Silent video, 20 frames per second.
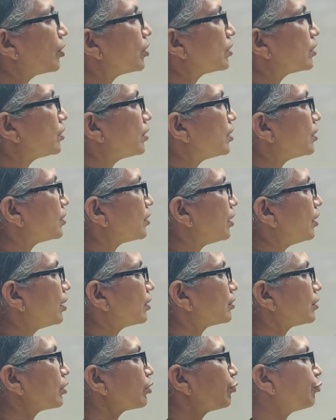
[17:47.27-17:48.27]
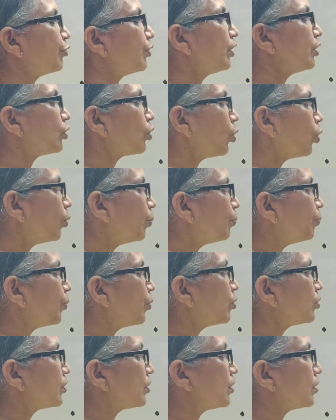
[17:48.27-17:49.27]
because this electric field
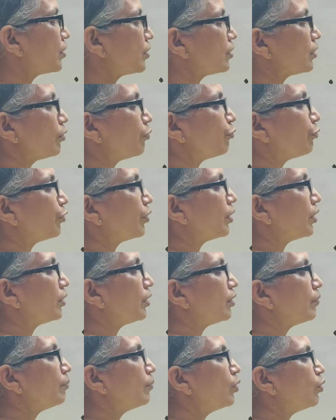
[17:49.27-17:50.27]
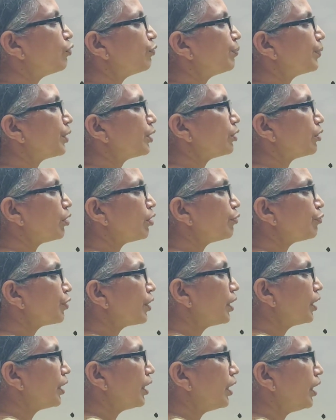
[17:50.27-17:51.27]
opposes the further movement of
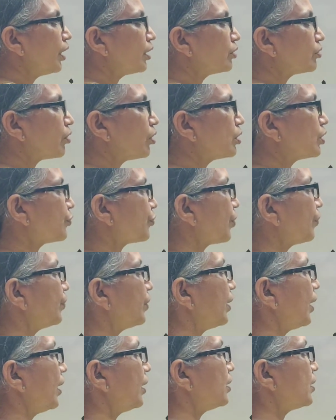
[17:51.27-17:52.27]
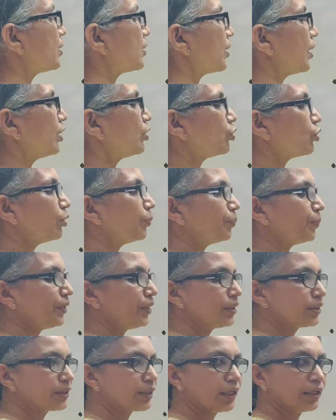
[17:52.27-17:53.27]
electrons from the N side to the
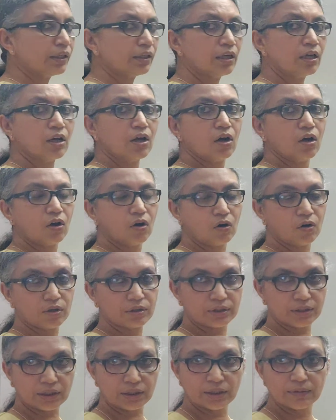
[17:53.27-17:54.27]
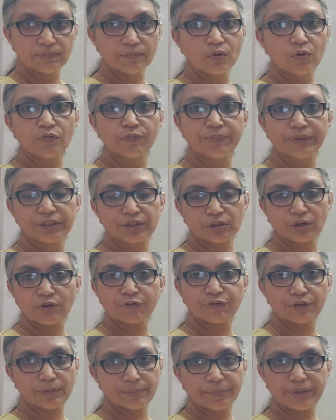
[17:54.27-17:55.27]
P side, or the movement
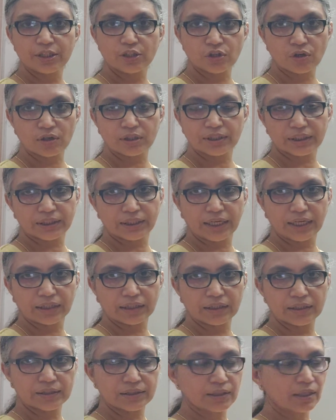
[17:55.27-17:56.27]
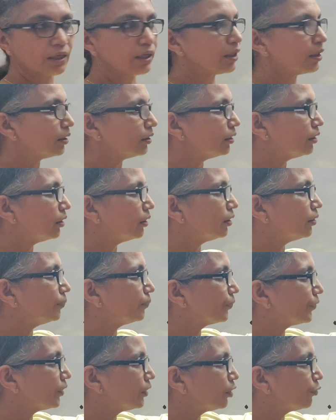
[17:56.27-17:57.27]
of majority carriers.
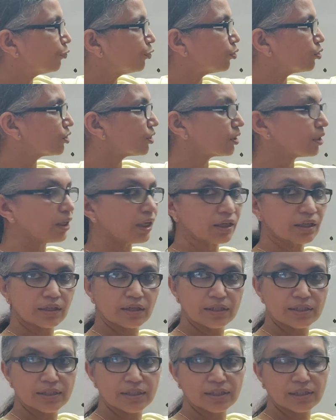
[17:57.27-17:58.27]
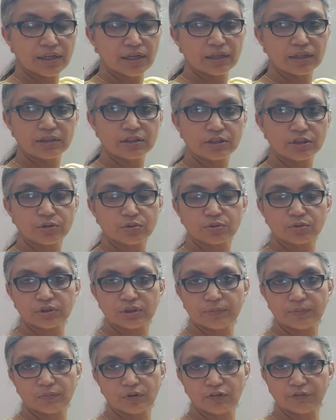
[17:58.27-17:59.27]
The diffusion current is a current due to
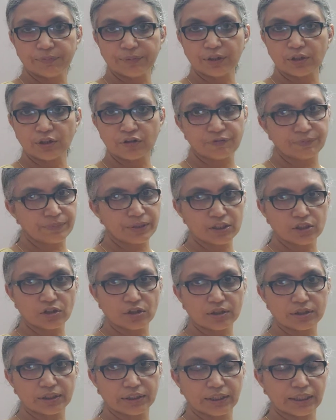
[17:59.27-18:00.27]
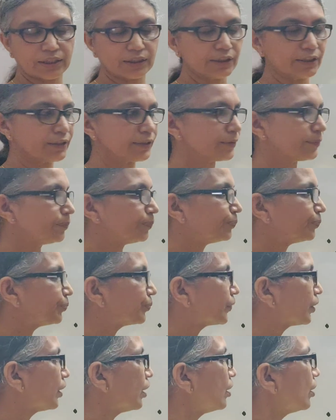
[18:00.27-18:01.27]
the movement of majority carriers.
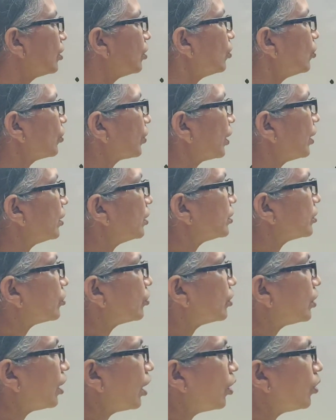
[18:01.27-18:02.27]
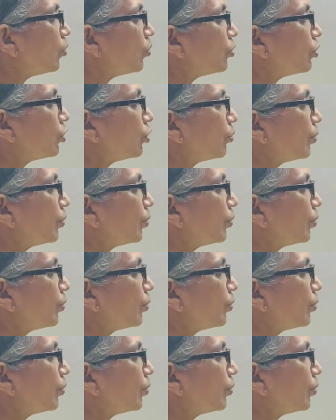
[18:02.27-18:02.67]
Okay, so now